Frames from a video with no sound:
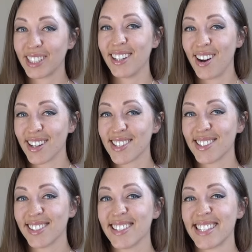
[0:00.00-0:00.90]
the
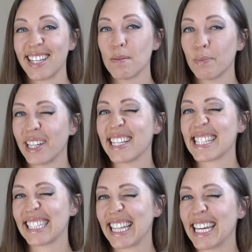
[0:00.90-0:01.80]
hostels in a
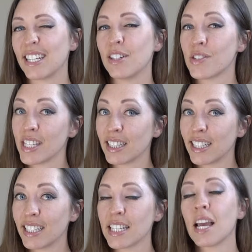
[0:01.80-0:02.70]
place like New
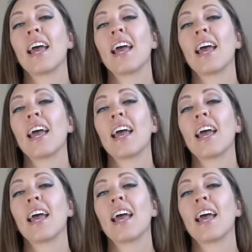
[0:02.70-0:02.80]
Zealand.